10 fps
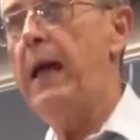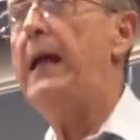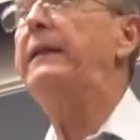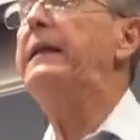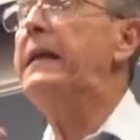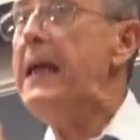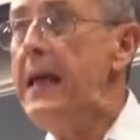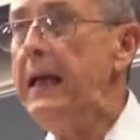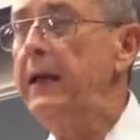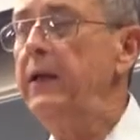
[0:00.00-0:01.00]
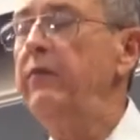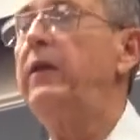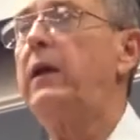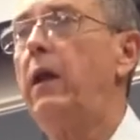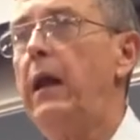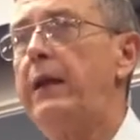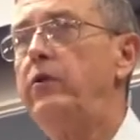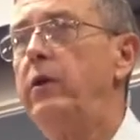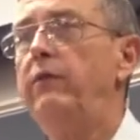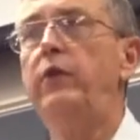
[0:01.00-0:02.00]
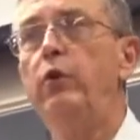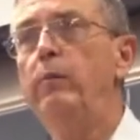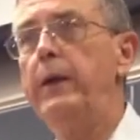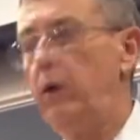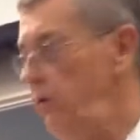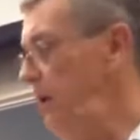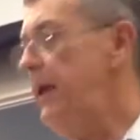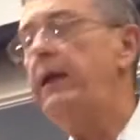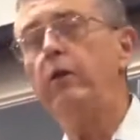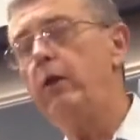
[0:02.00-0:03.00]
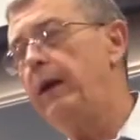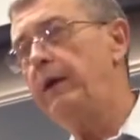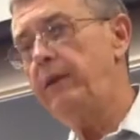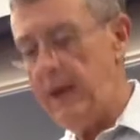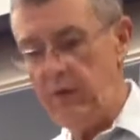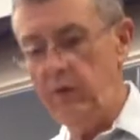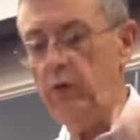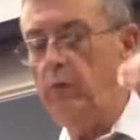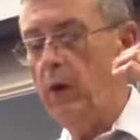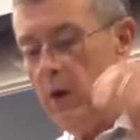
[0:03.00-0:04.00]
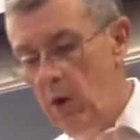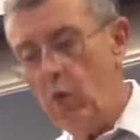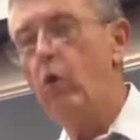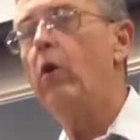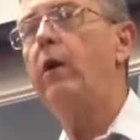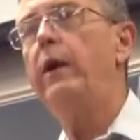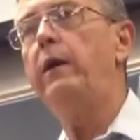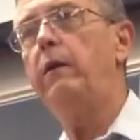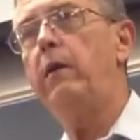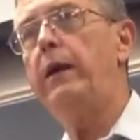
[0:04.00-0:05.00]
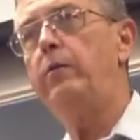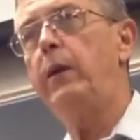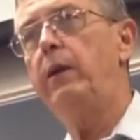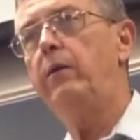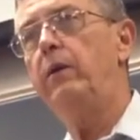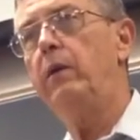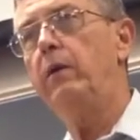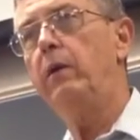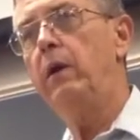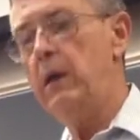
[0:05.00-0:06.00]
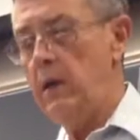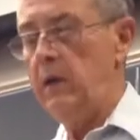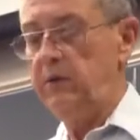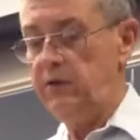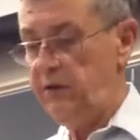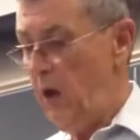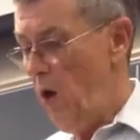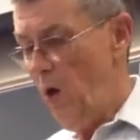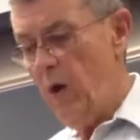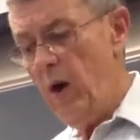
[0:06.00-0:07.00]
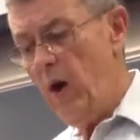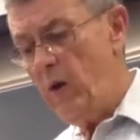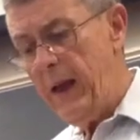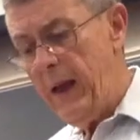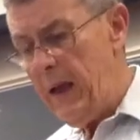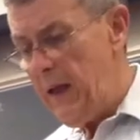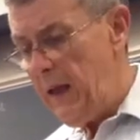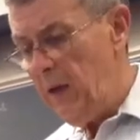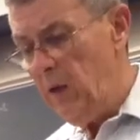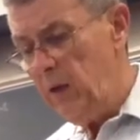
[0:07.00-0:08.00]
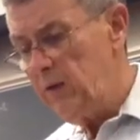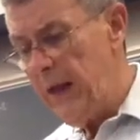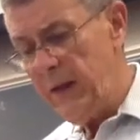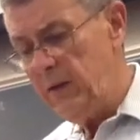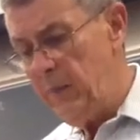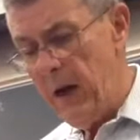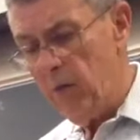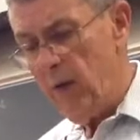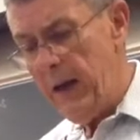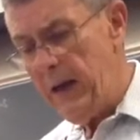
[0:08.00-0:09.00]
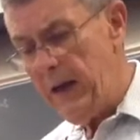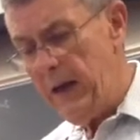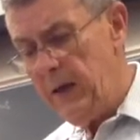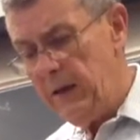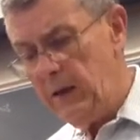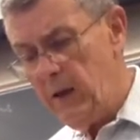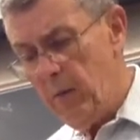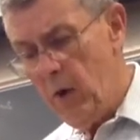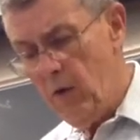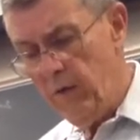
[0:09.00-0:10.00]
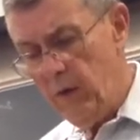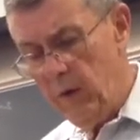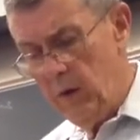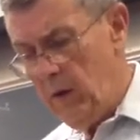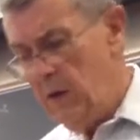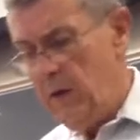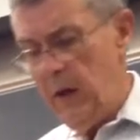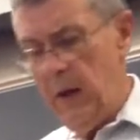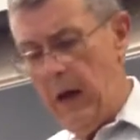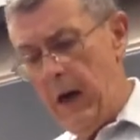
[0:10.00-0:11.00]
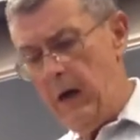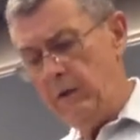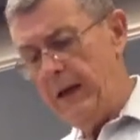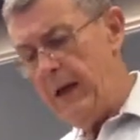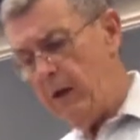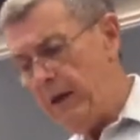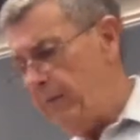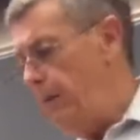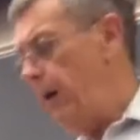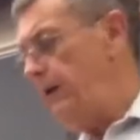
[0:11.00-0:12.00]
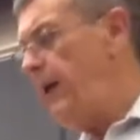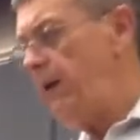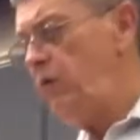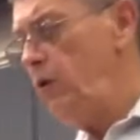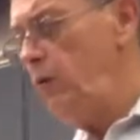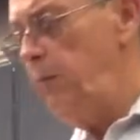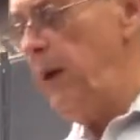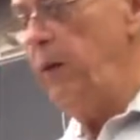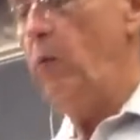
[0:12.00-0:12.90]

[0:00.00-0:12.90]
at the end of the collection of 2 mils, either in a test tube or in the graduated cylinder. So, okay, it looks like it's about ready to come over. I'll now get my test tube. By the